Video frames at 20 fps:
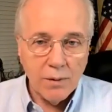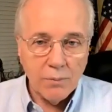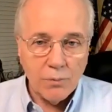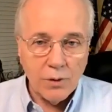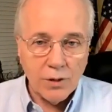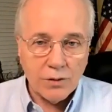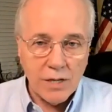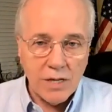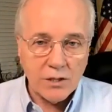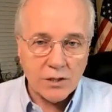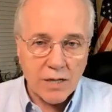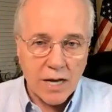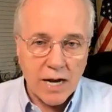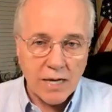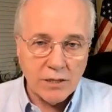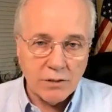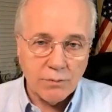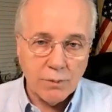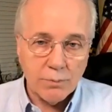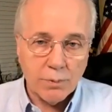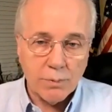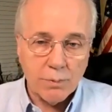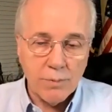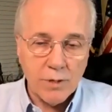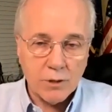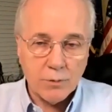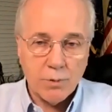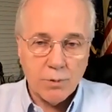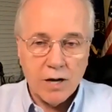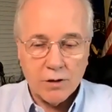with these kinds of
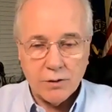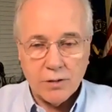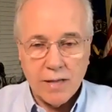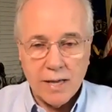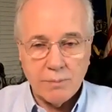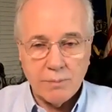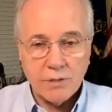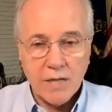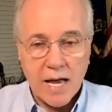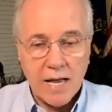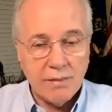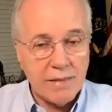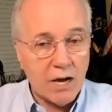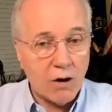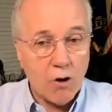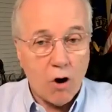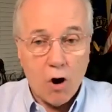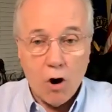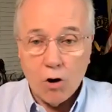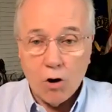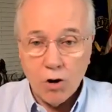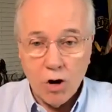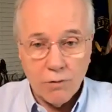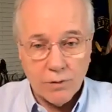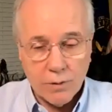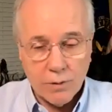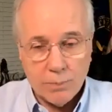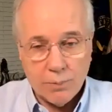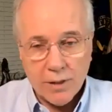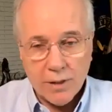impermissible health claims, and they're all
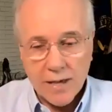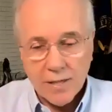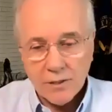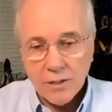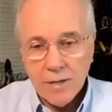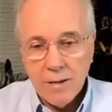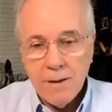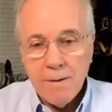over the place.